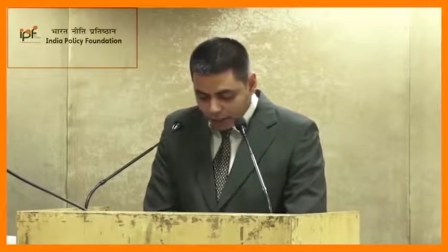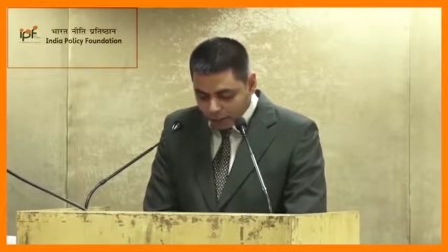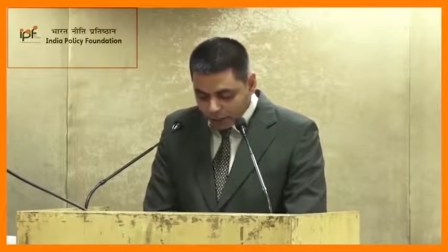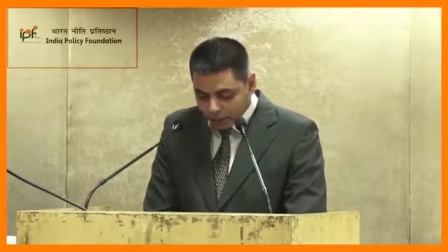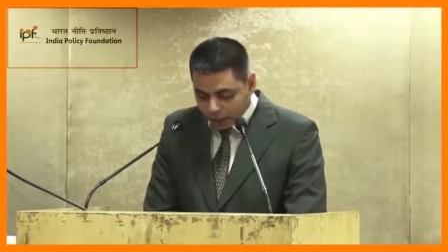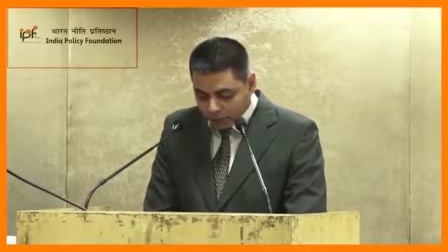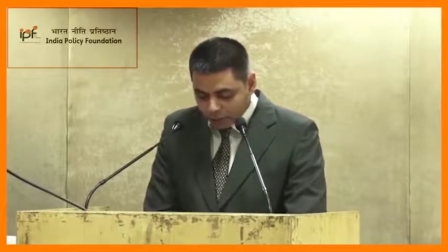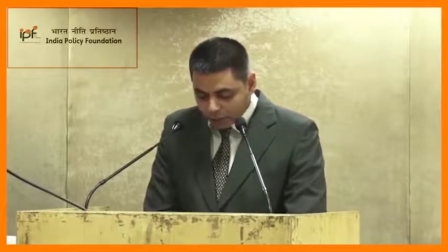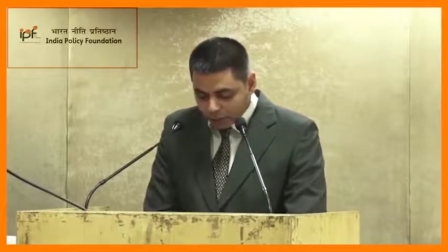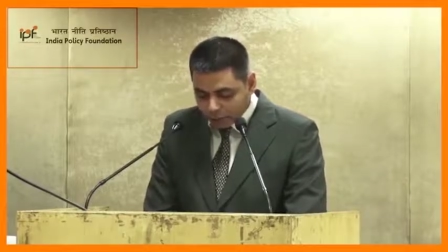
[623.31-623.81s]

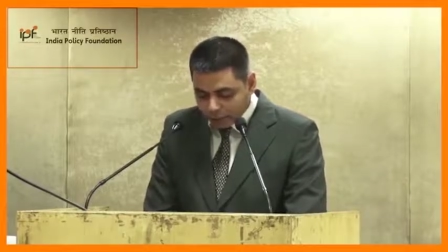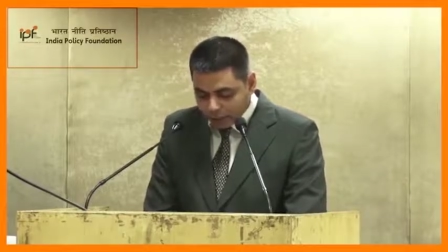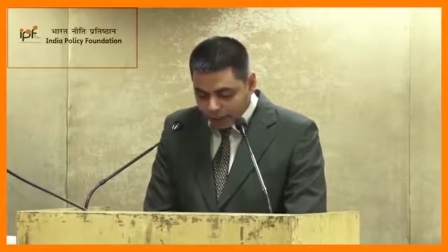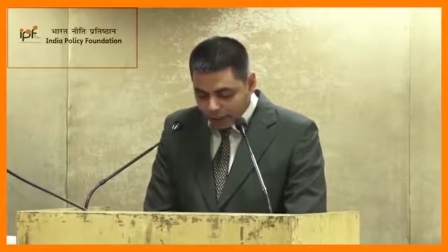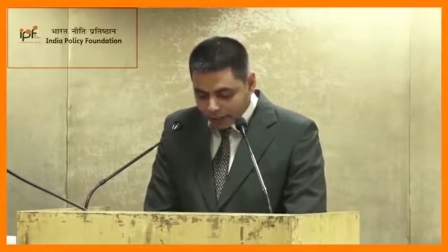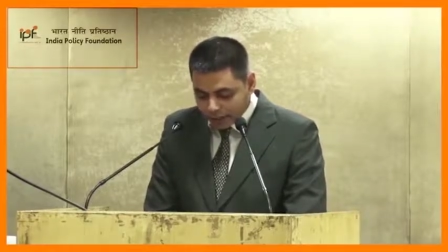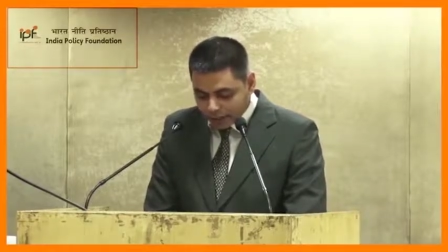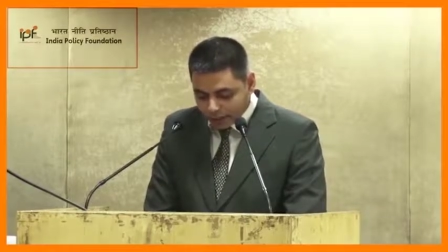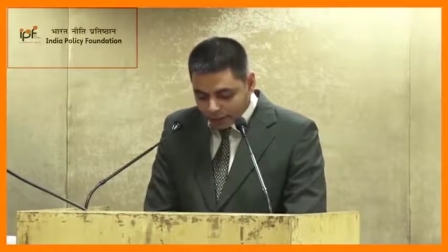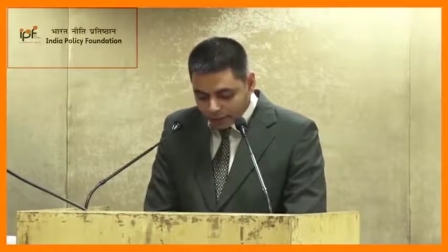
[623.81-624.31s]
Now the
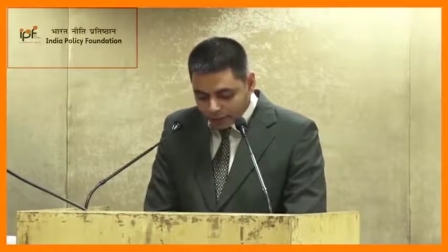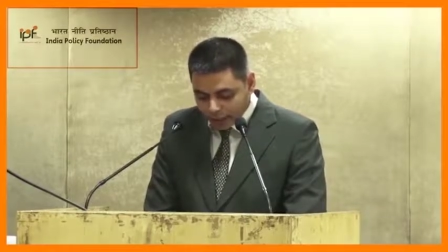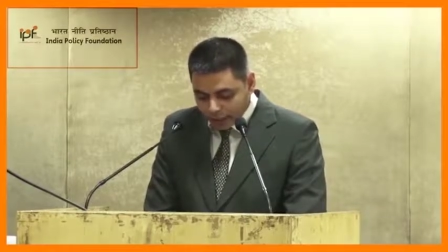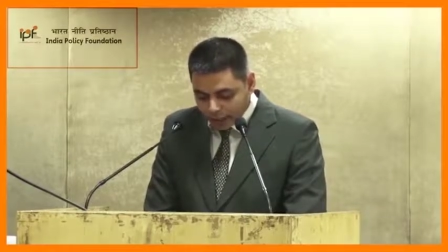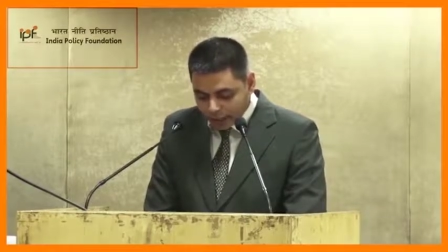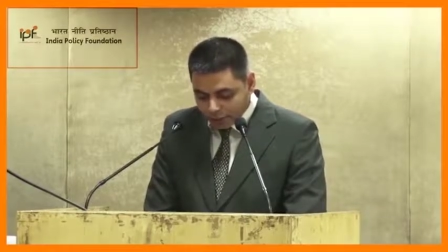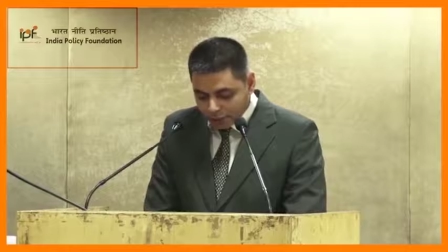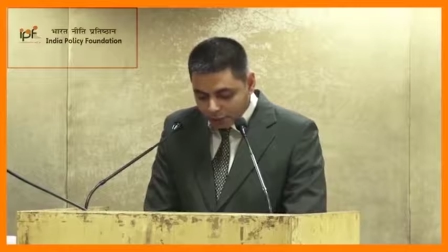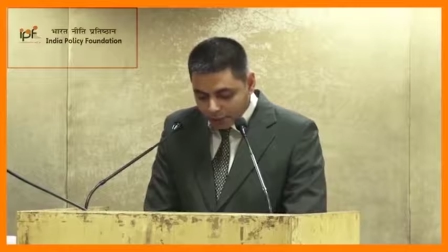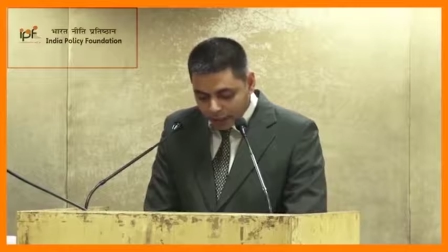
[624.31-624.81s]
planners
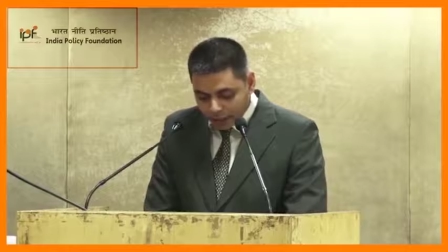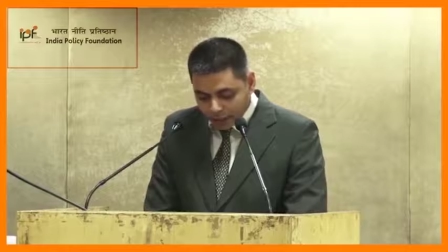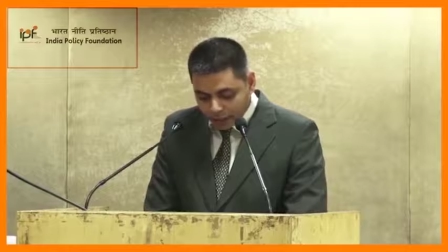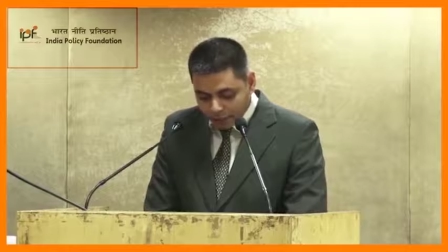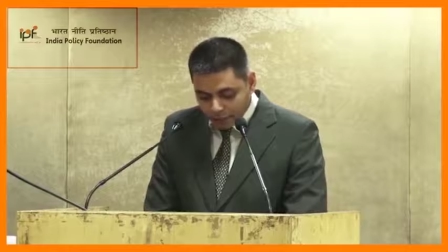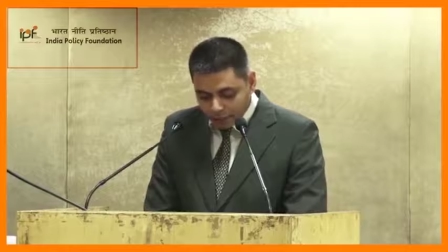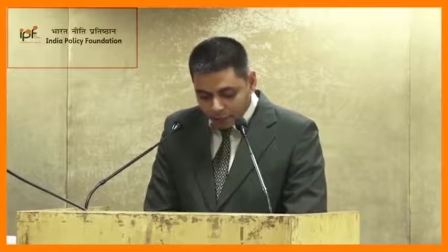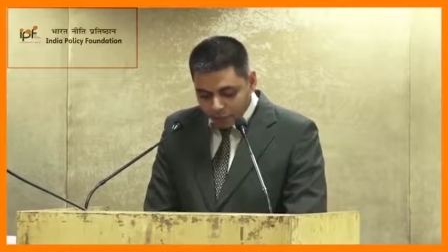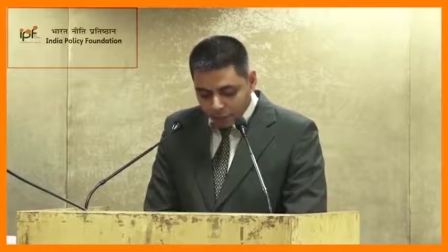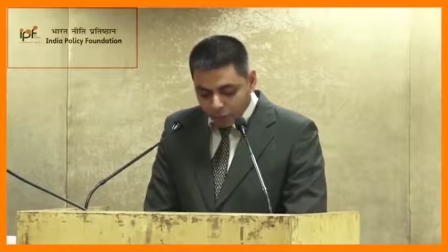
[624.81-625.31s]
and
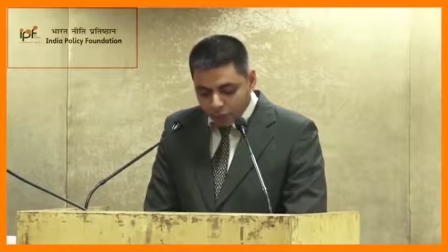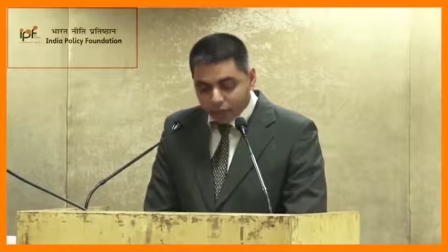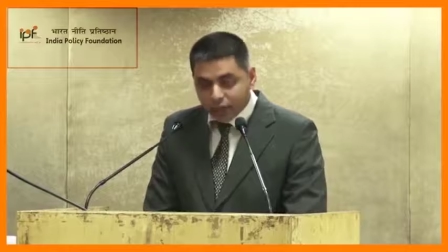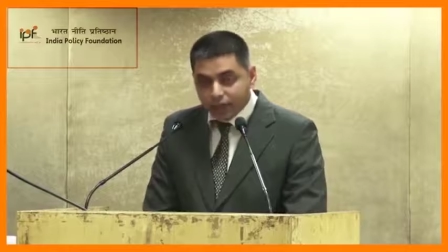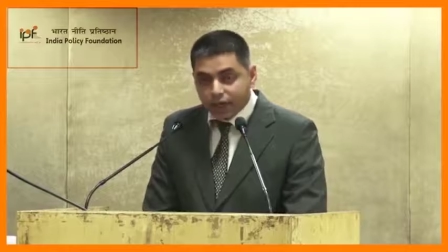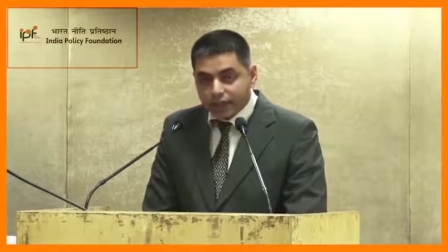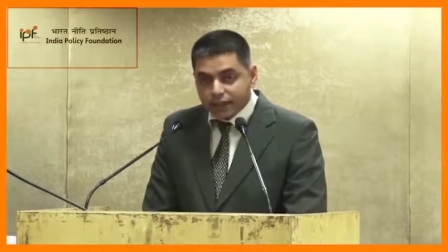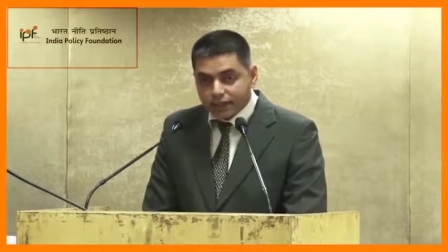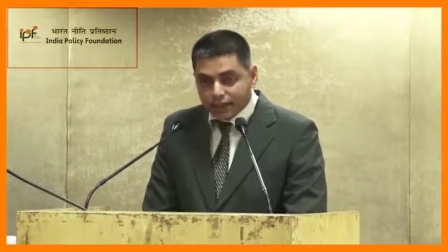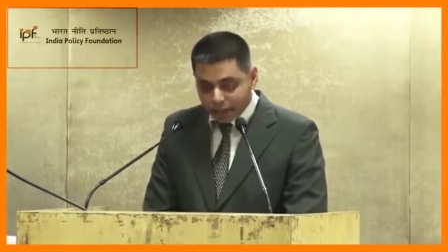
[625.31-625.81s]
mid-level
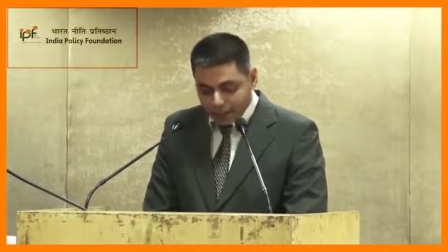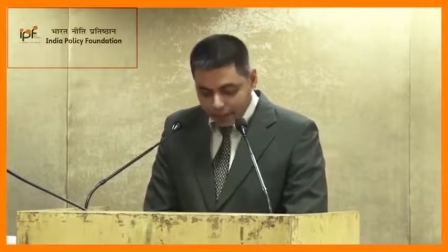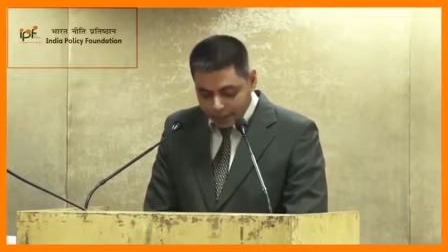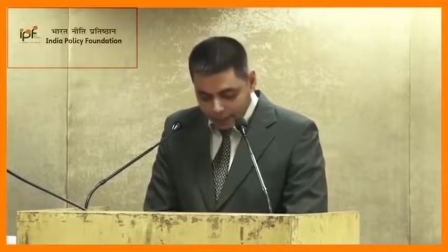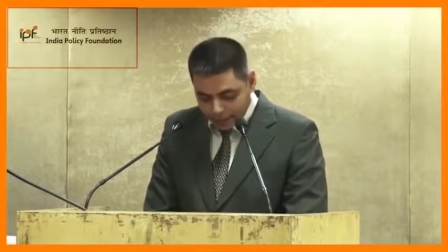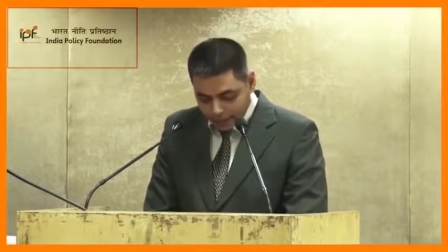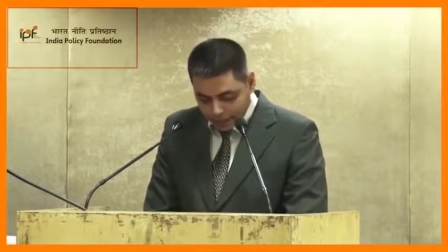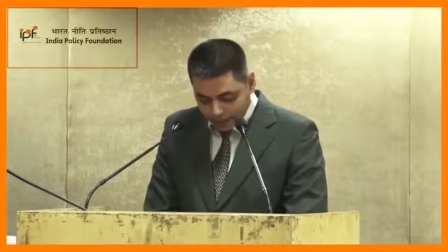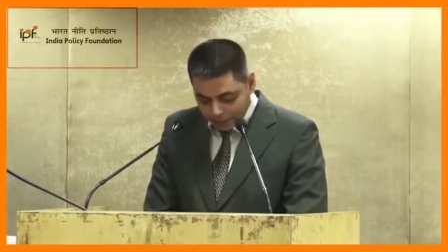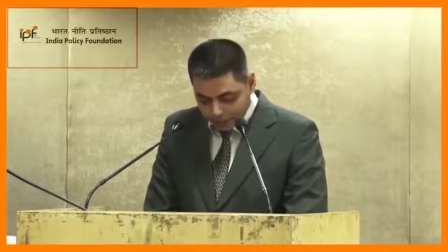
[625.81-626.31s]
bureaucrats are
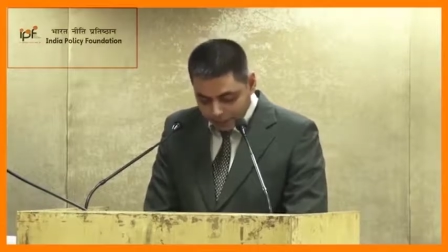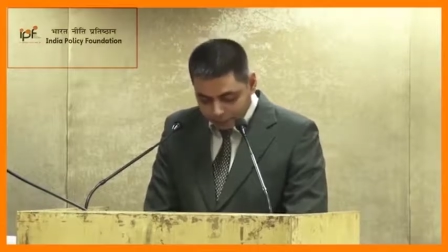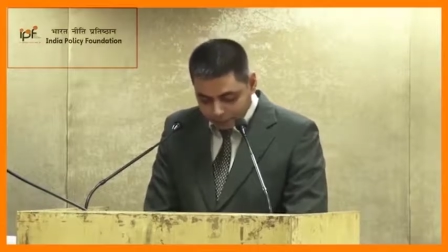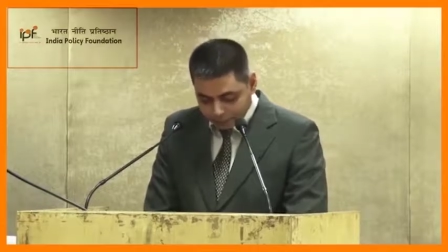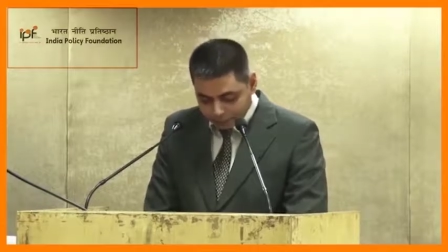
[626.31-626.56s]
dead.